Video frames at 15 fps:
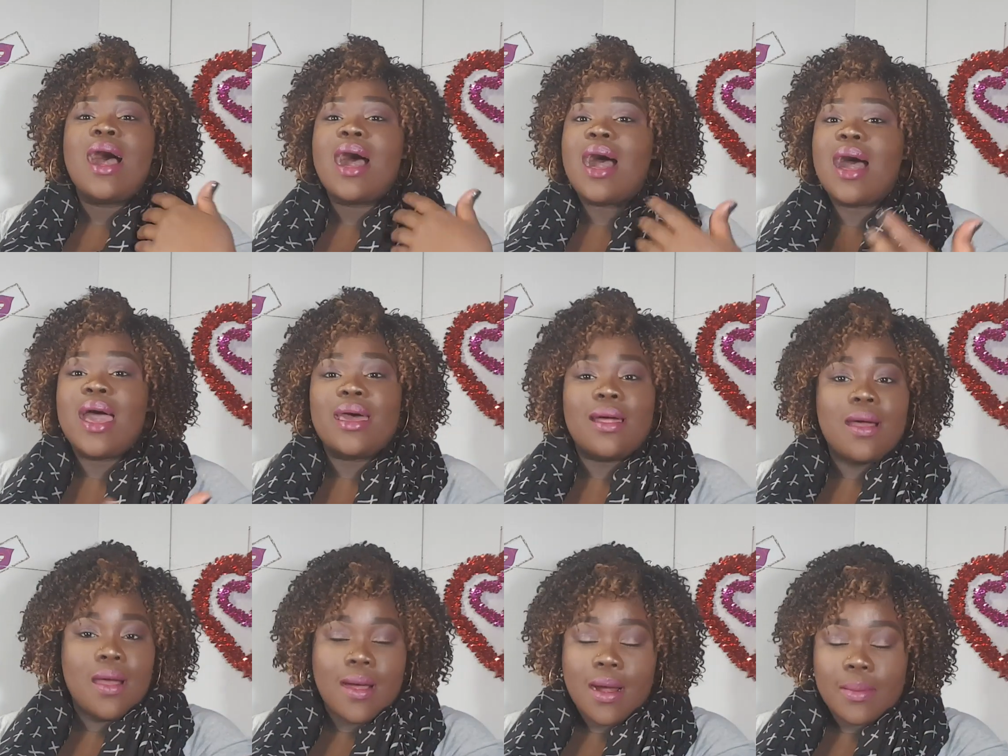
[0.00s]
I had a
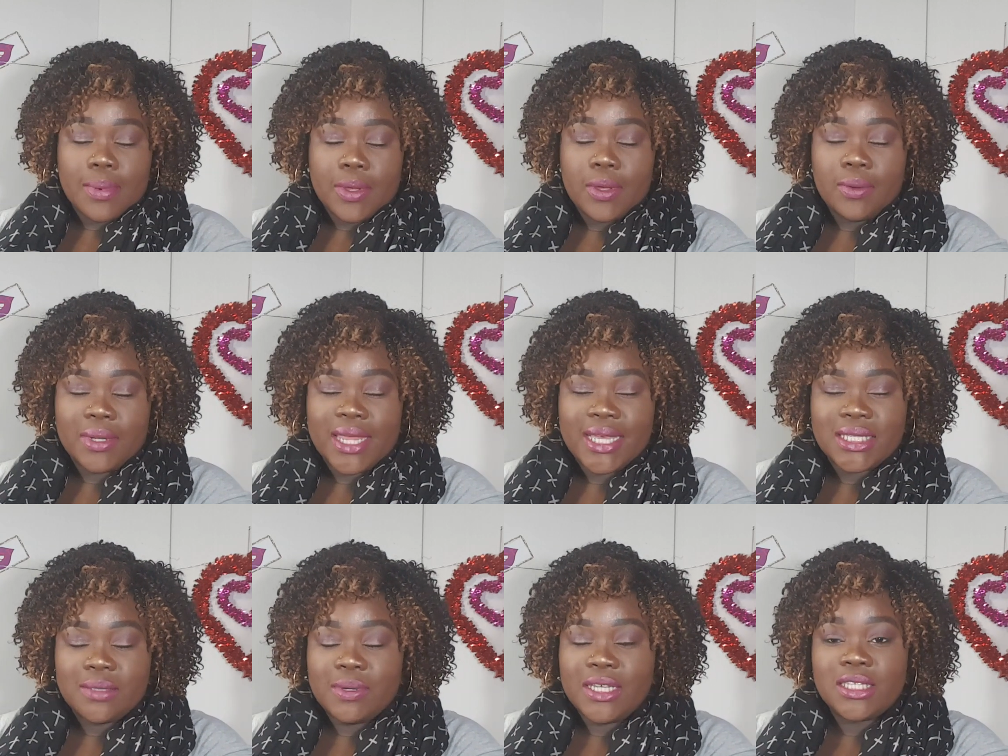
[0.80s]
horrible cold
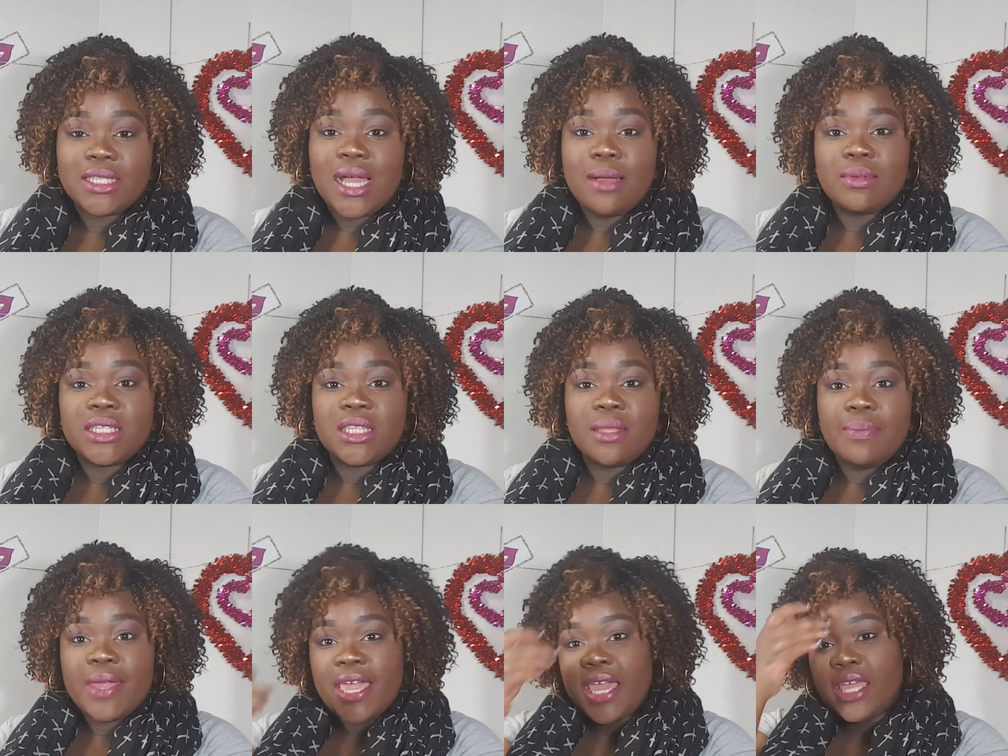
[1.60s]
last week. So I was in the
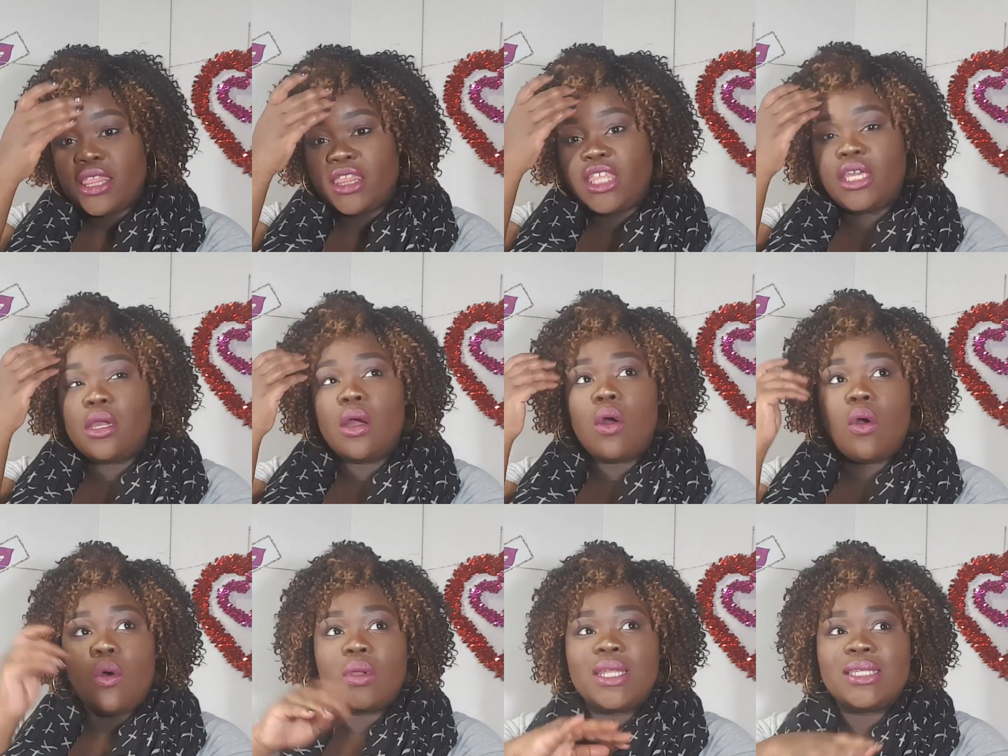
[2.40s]
bed the
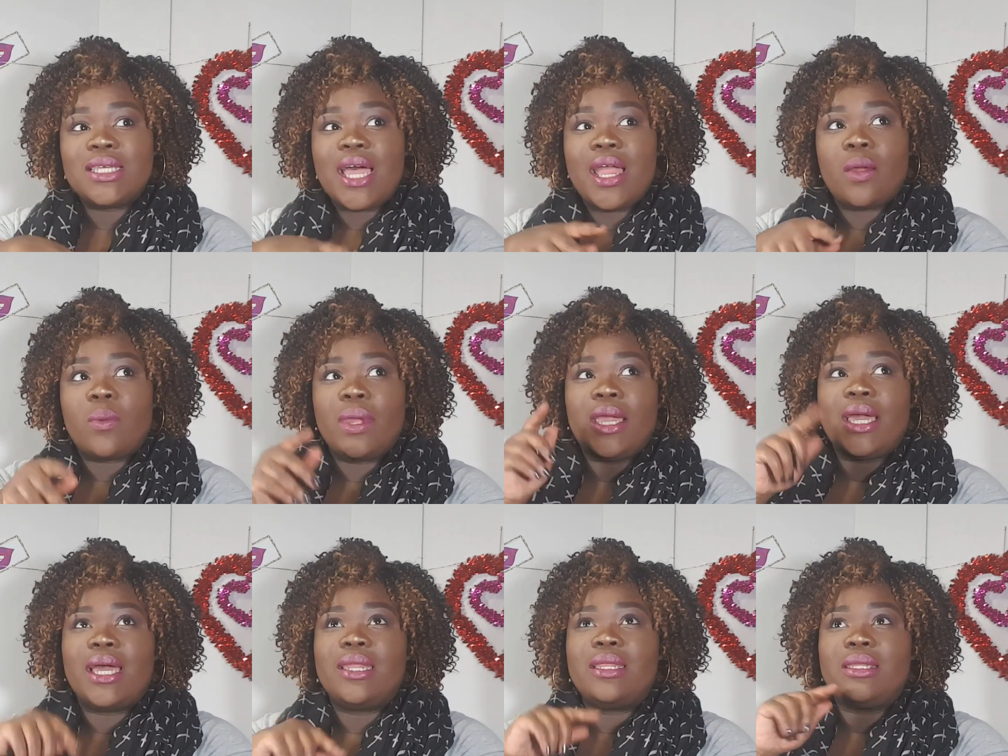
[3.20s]
whole entire
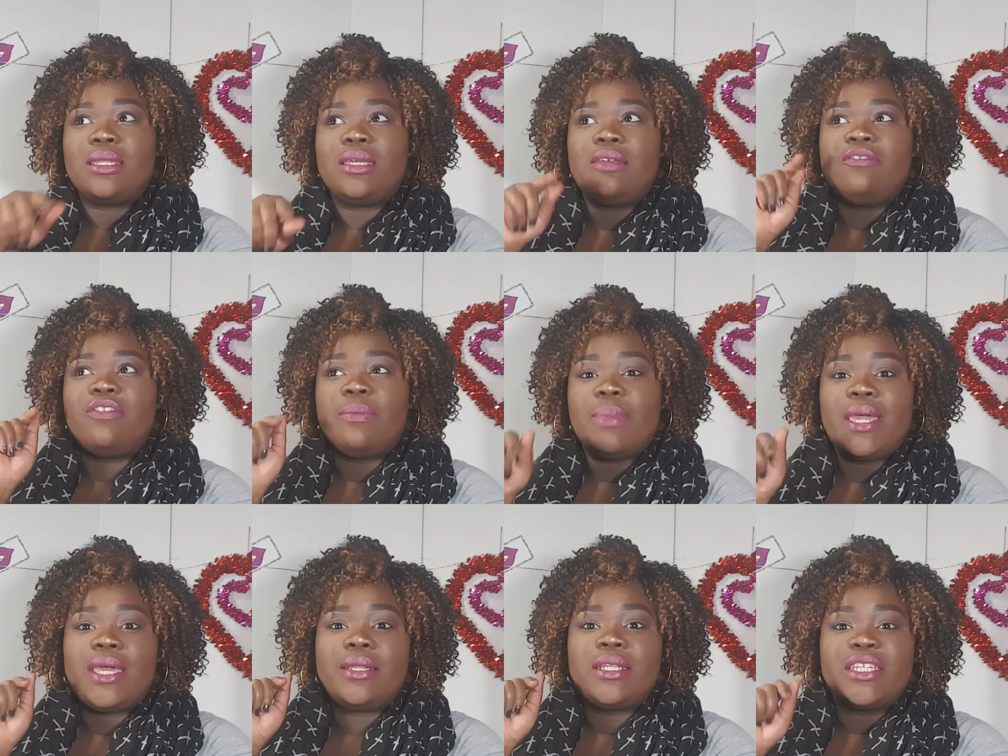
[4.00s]
week. I didn't leave the
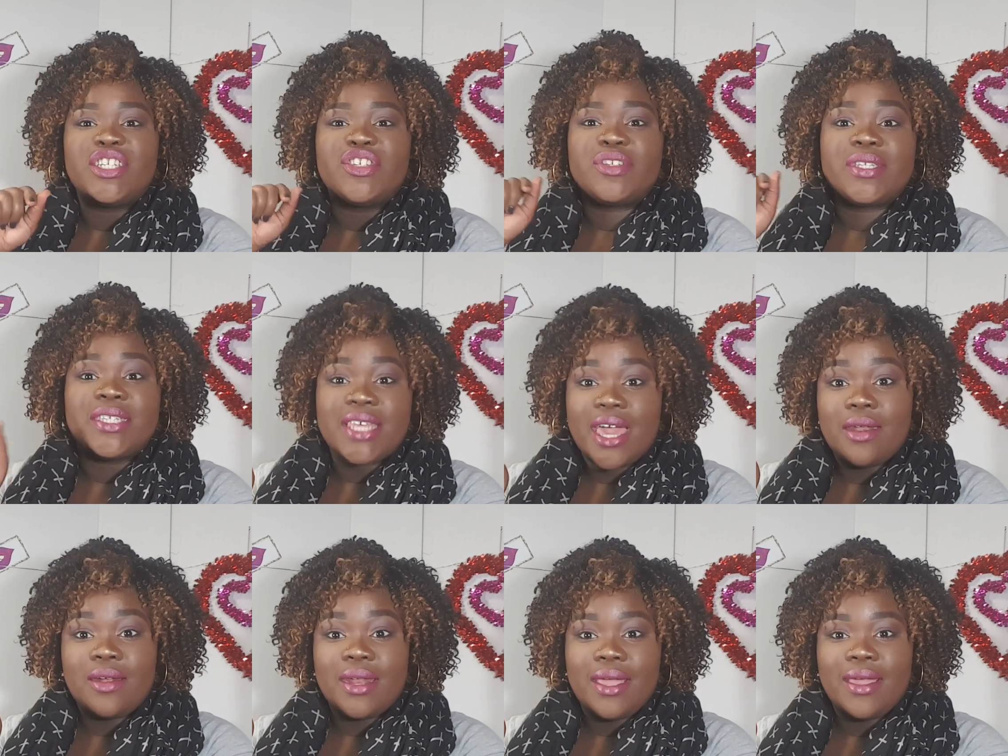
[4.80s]
bed until
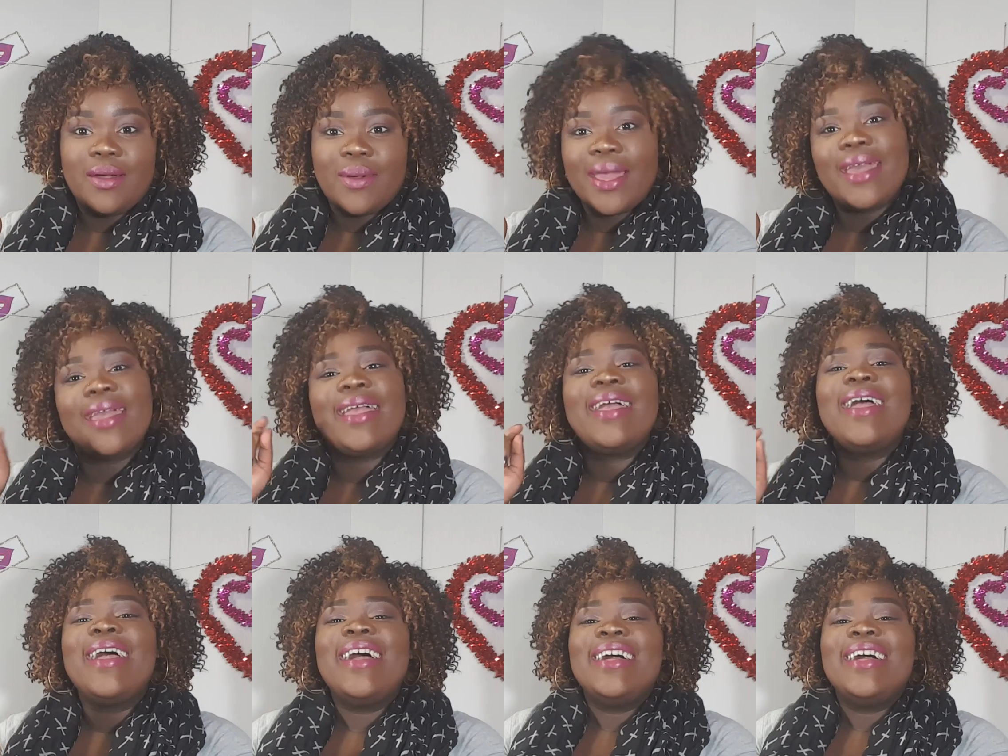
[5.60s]
Saturday, okay?